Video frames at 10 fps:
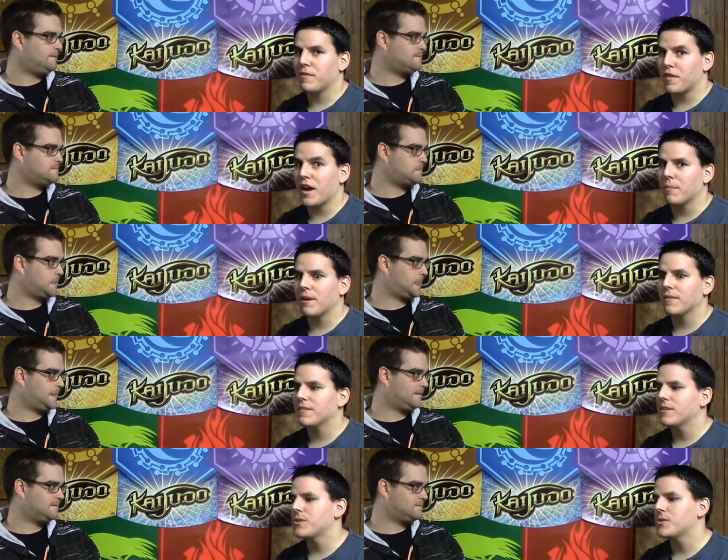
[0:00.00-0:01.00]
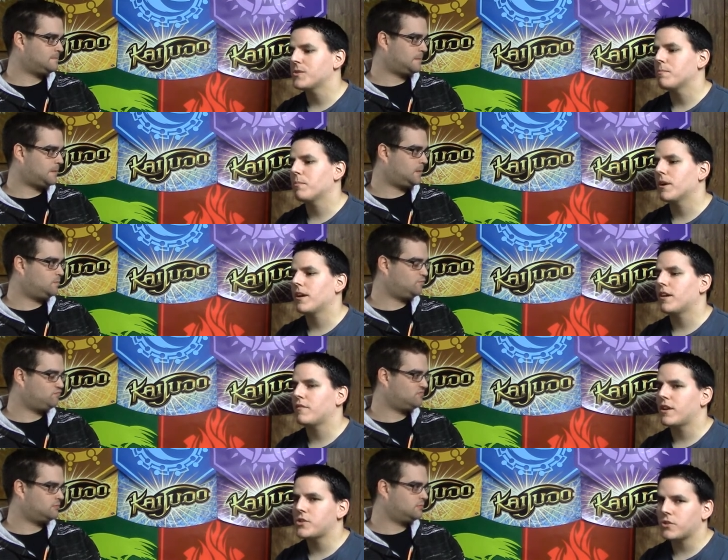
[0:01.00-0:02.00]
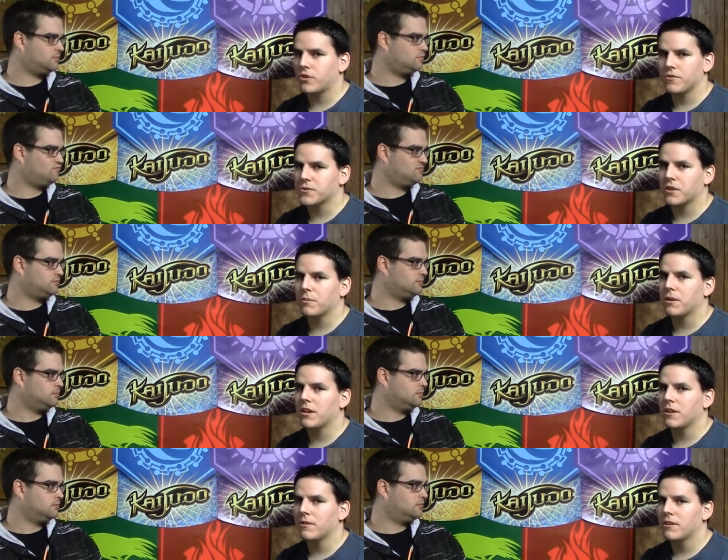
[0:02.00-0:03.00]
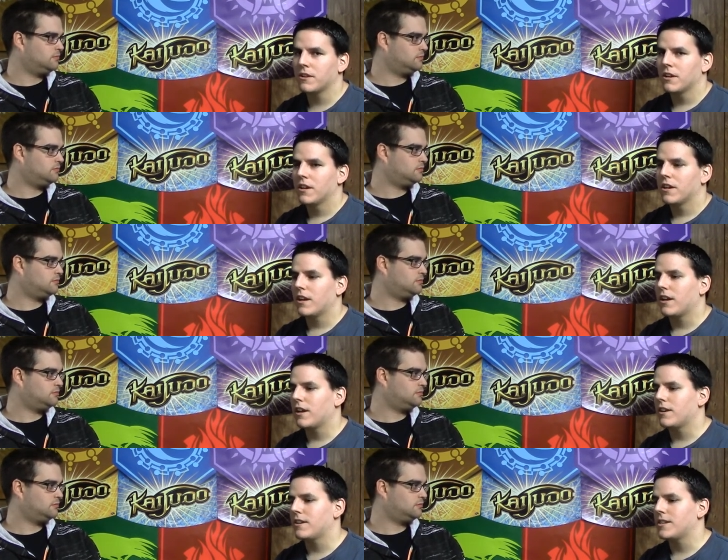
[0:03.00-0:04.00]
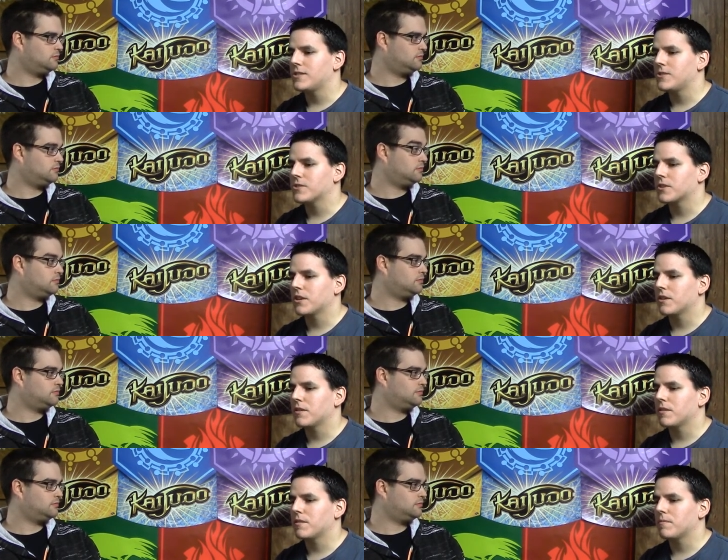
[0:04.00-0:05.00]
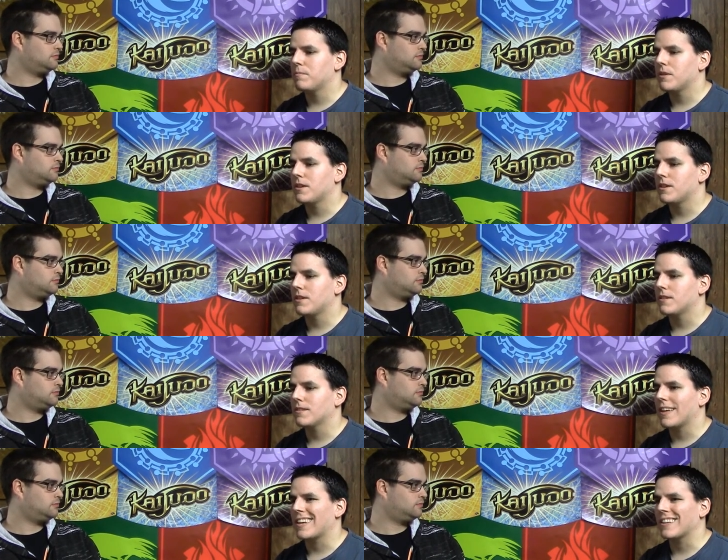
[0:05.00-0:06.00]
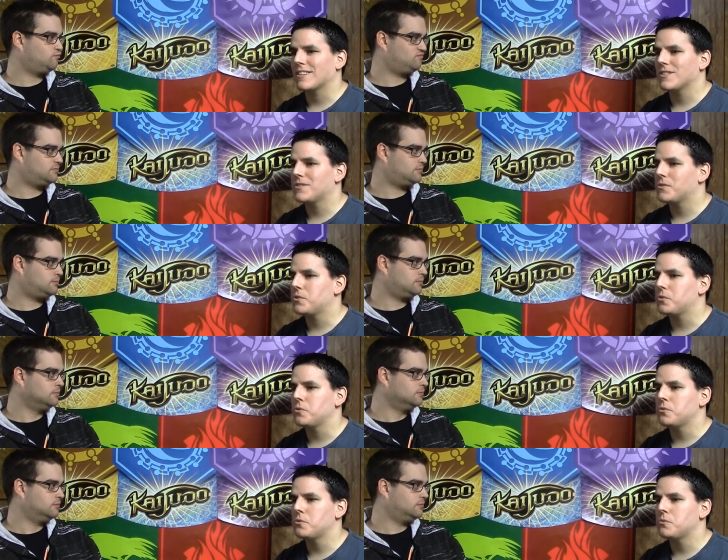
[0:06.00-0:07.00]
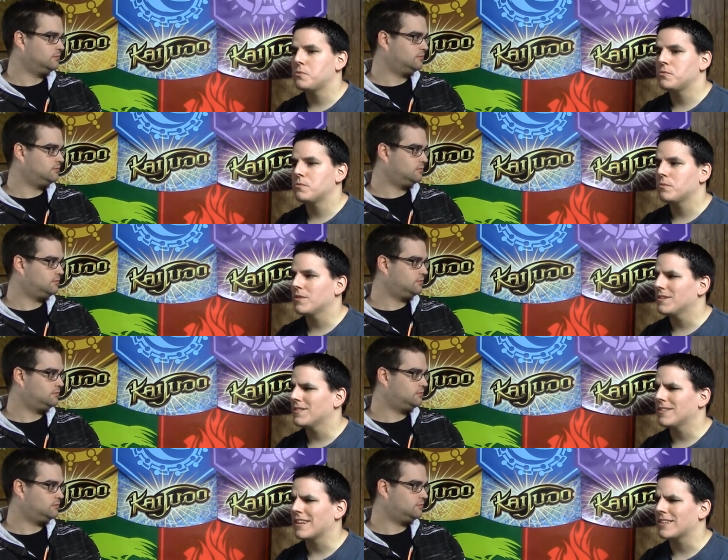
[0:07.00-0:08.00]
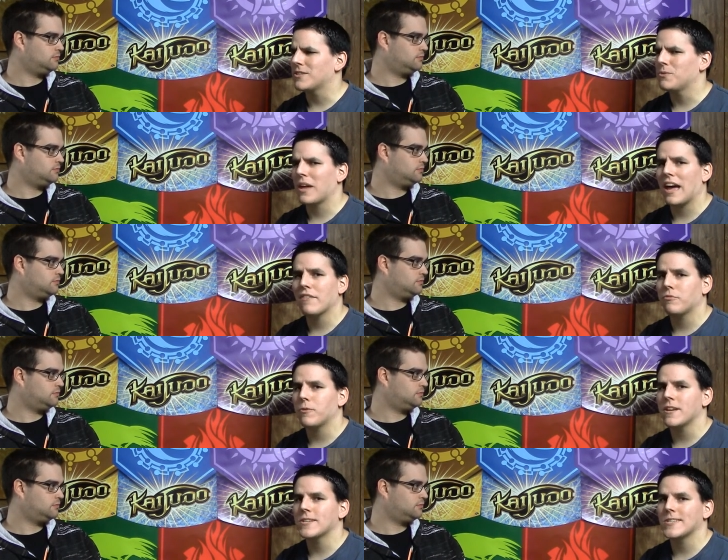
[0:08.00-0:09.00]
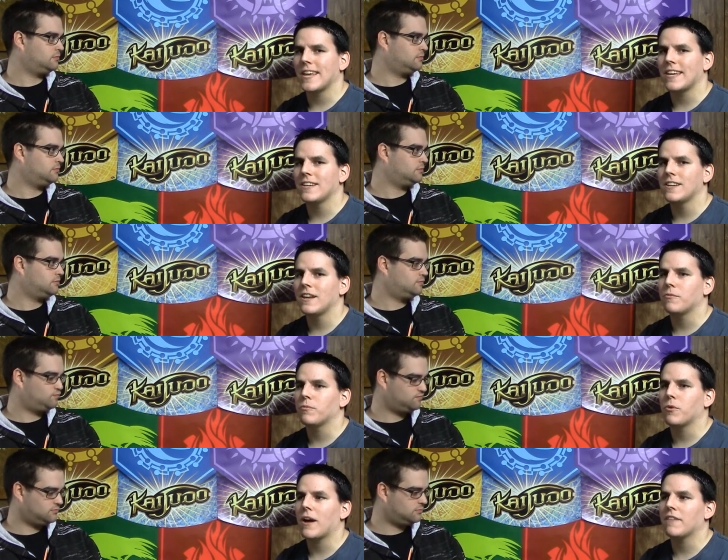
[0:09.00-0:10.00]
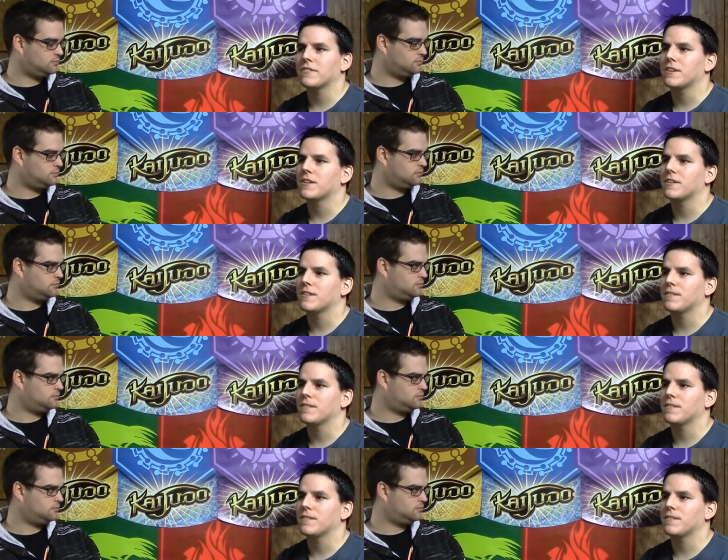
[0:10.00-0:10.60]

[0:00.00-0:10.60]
Speaker 1: thought about this, but Invasion Earth's going to be out, and it's just going to be like two, like two and a half weeks in, and we'll have to.